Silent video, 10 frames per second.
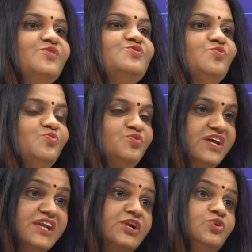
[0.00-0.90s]
So
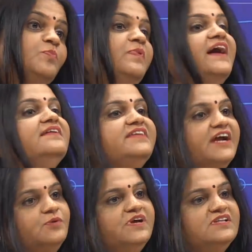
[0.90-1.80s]
they need to plan
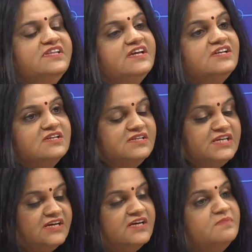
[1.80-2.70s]
that way. They
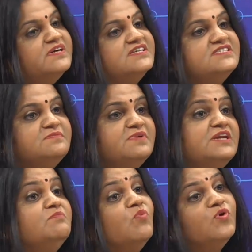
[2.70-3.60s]
need emergency
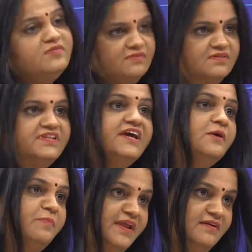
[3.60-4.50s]
money more than
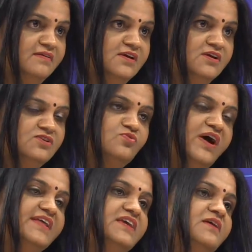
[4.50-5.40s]
a man. So
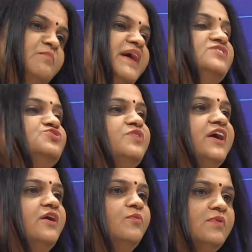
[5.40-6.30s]
I think a man should
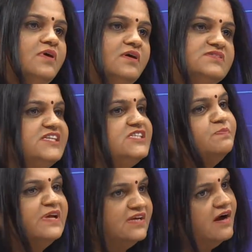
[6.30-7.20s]
have 6
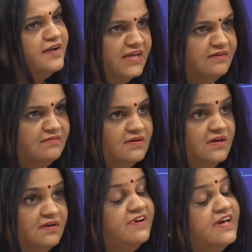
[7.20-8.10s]
months ka earning,
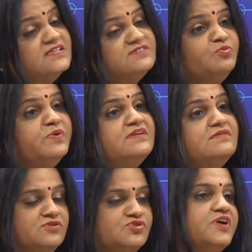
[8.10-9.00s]
whereas
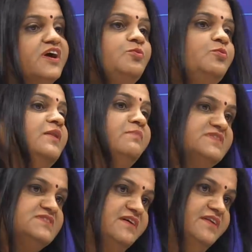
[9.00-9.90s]
women should have 12
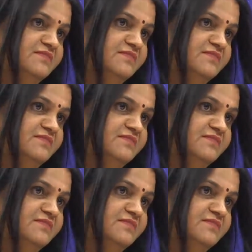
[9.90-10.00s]
months ka earning.